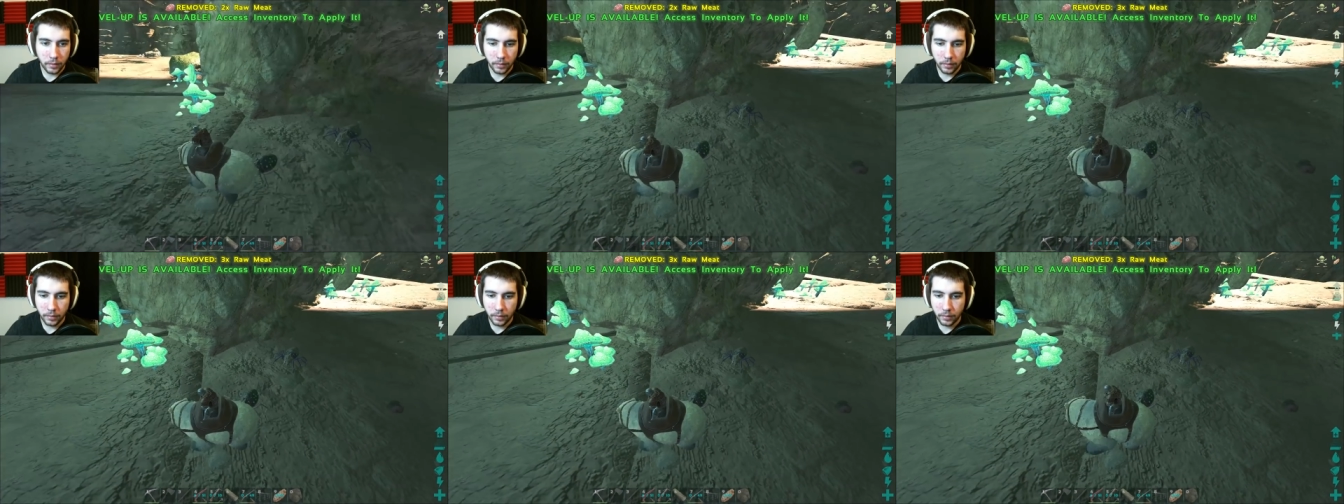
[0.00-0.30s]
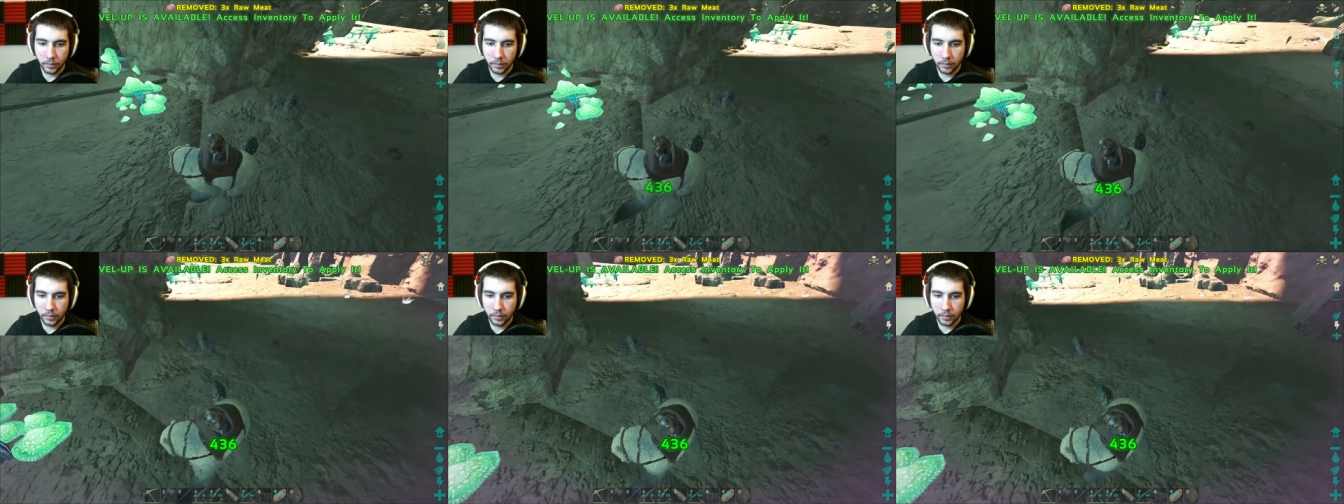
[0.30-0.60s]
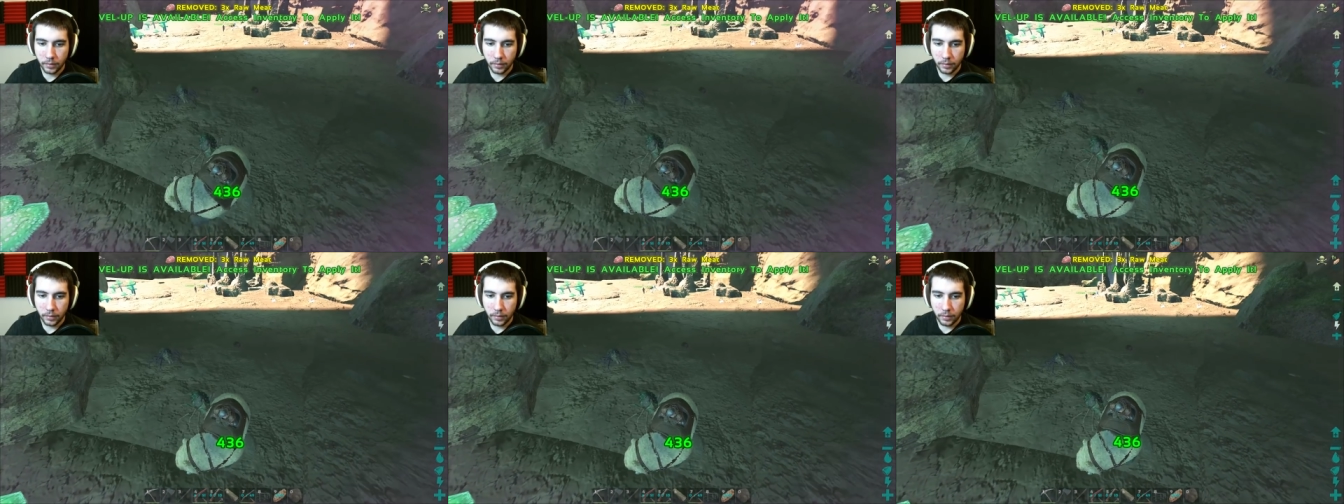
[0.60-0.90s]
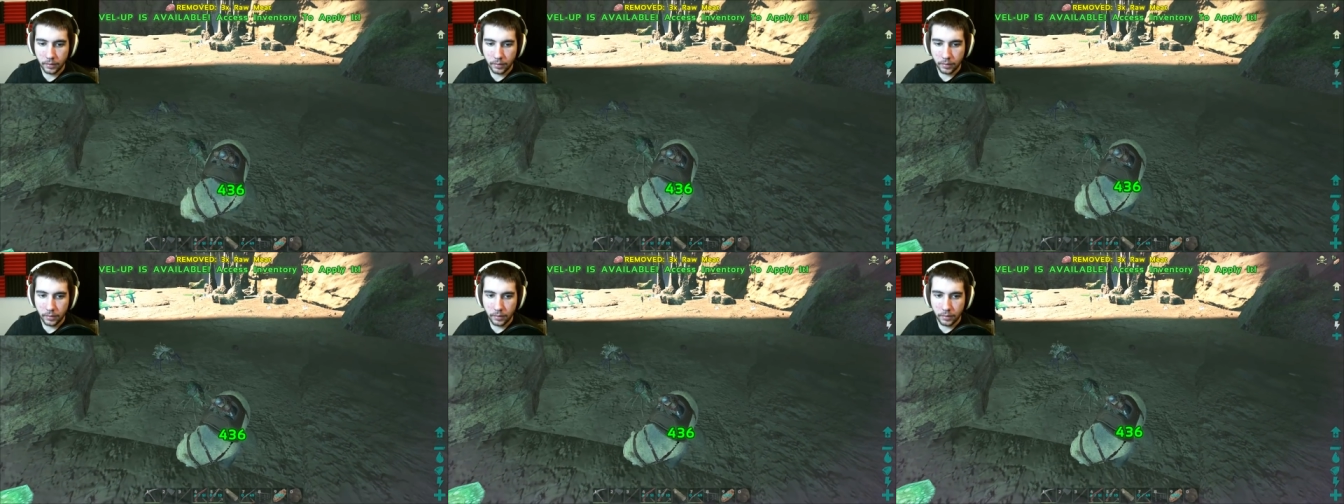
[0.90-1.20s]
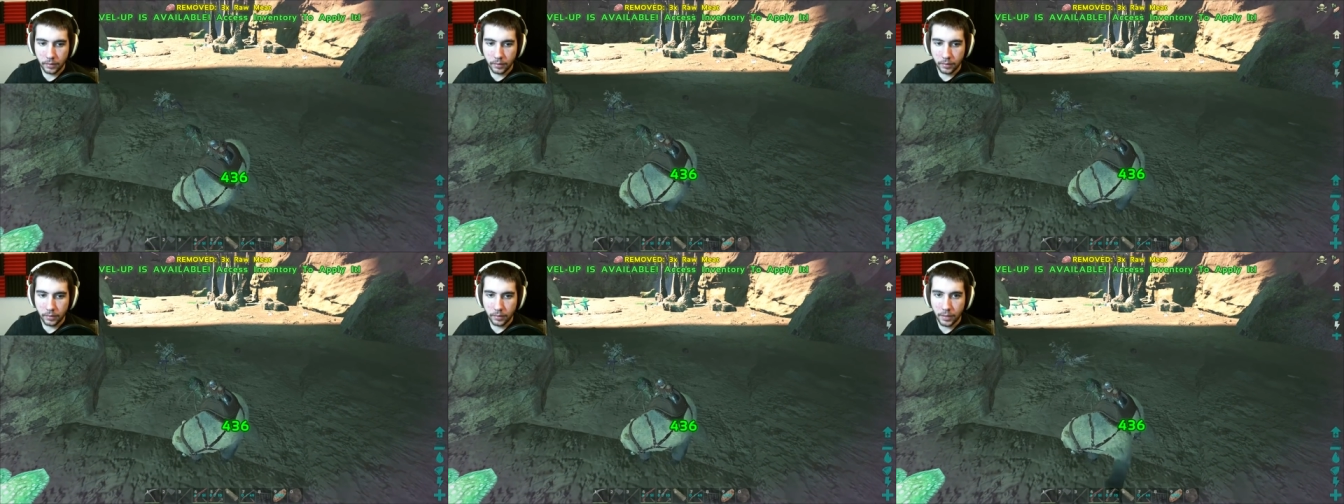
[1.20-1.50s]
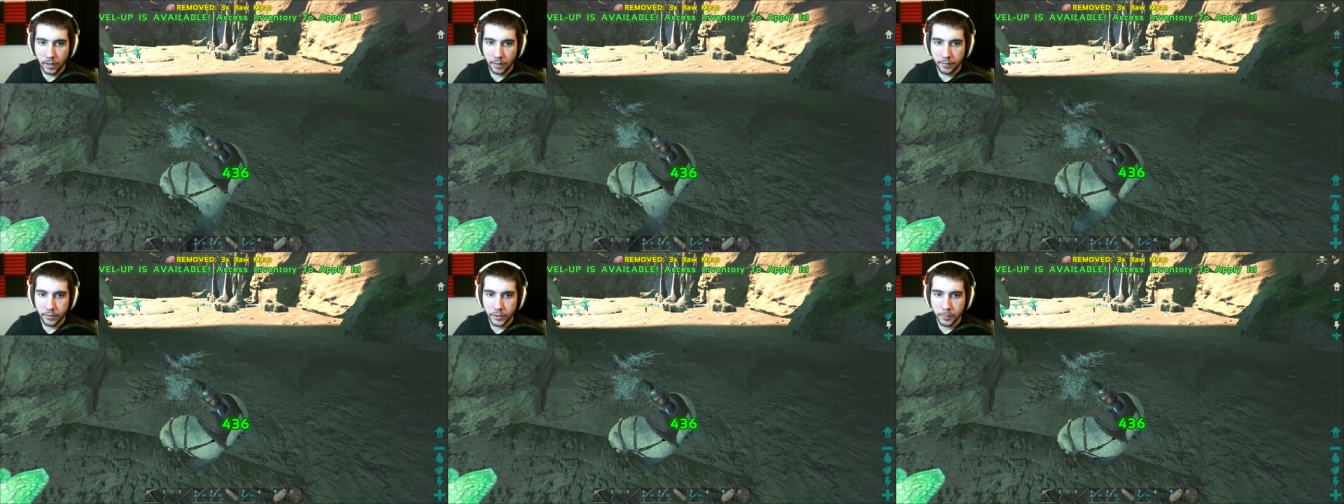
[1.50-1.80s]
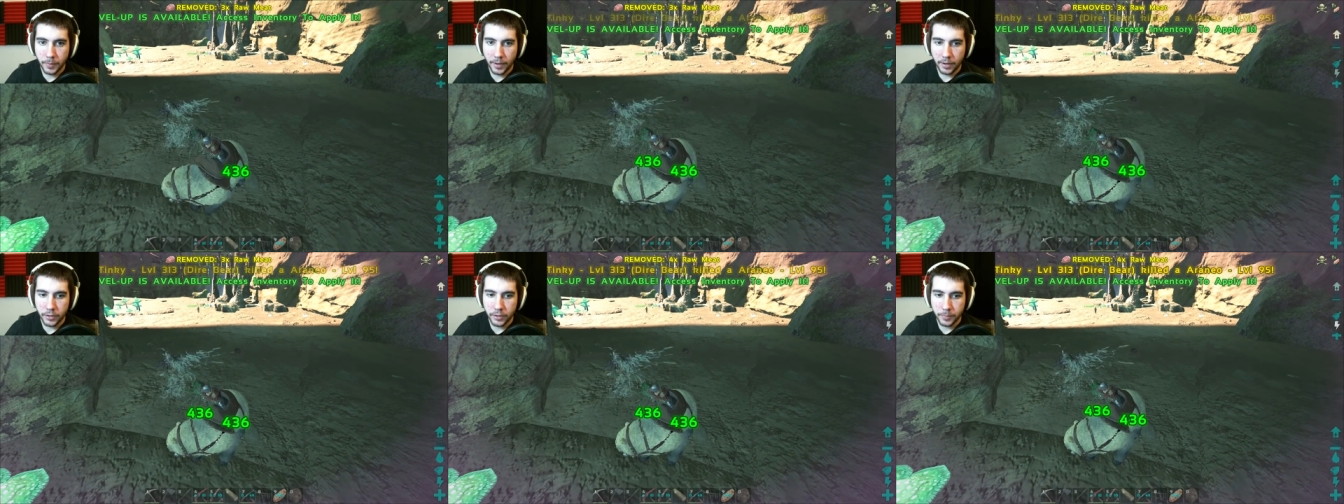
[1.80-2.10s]
Spider. Yeah, there's
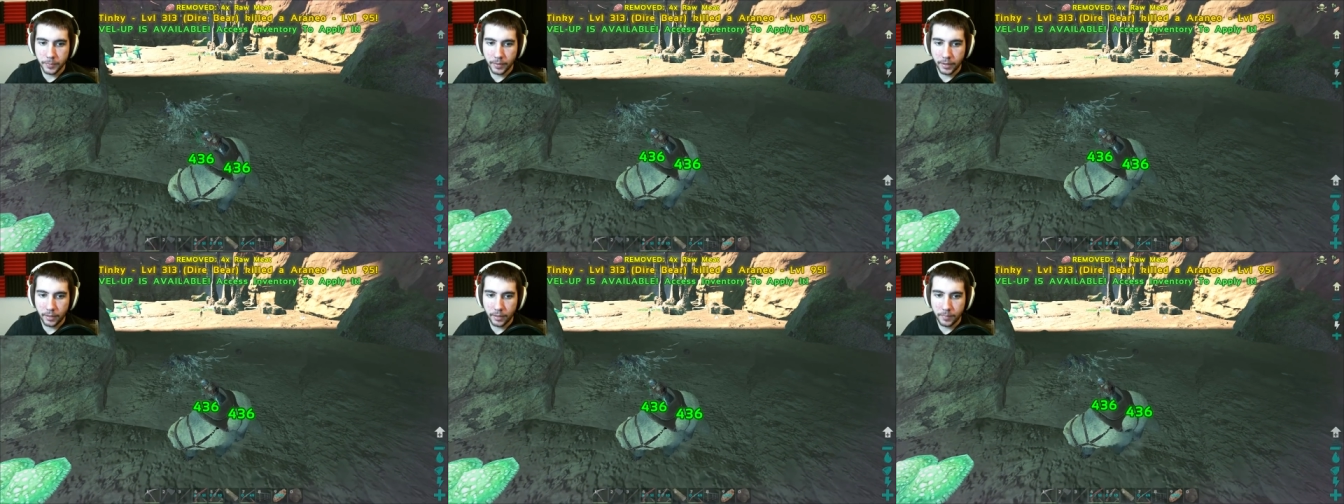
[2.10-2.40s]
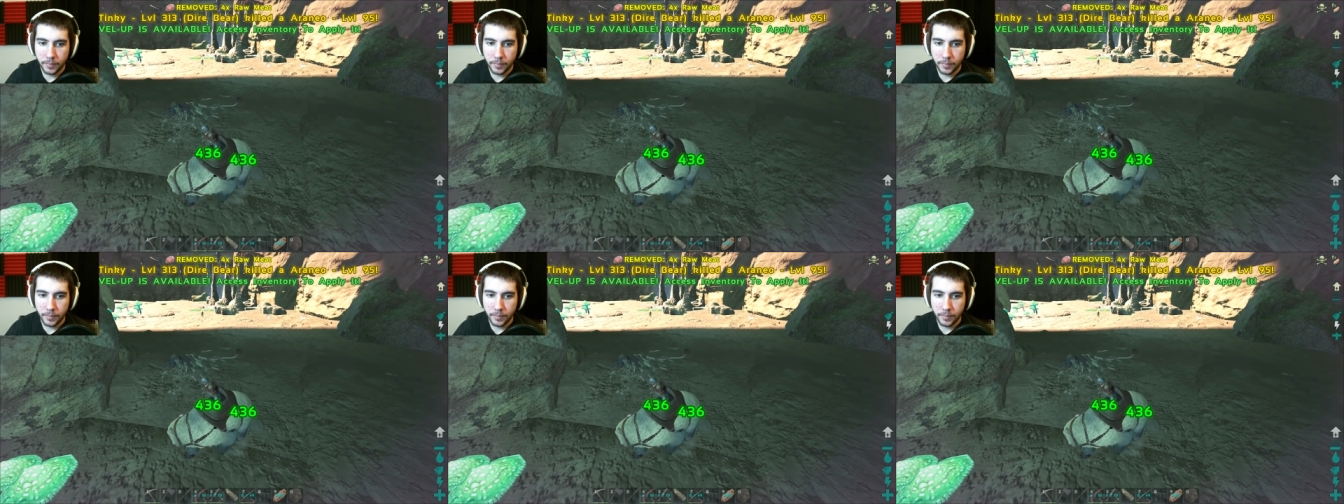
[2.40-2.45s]
spiders behind